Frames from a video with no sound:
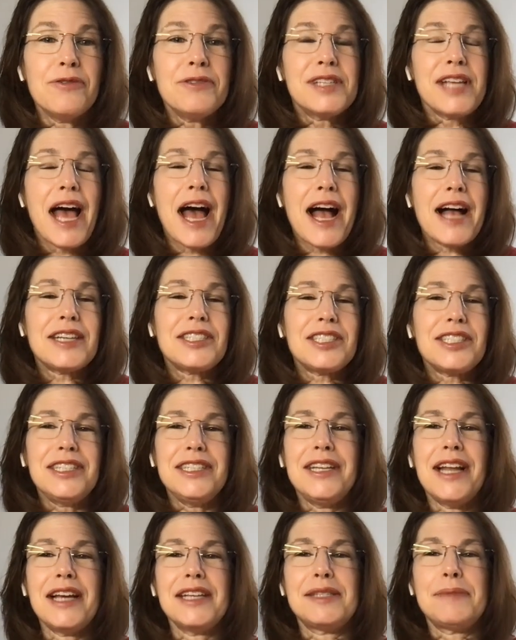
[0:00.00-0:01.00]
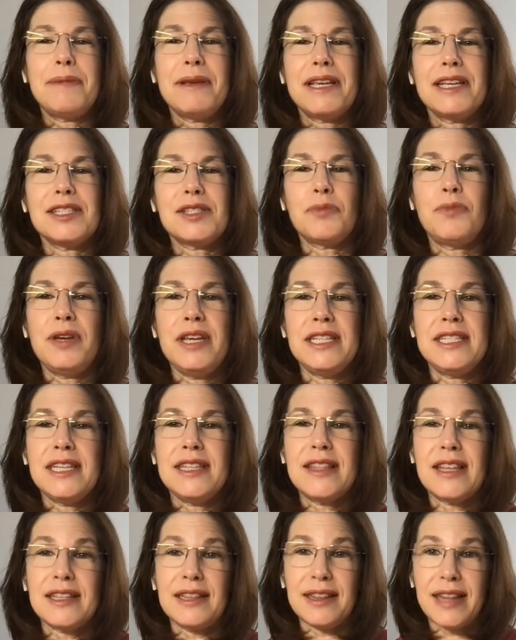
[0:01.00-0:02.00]
it was actually nice because we
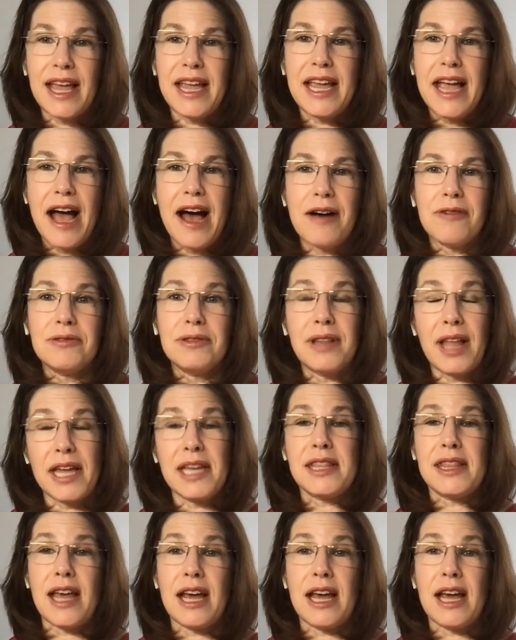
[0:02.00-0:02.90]
did the layout like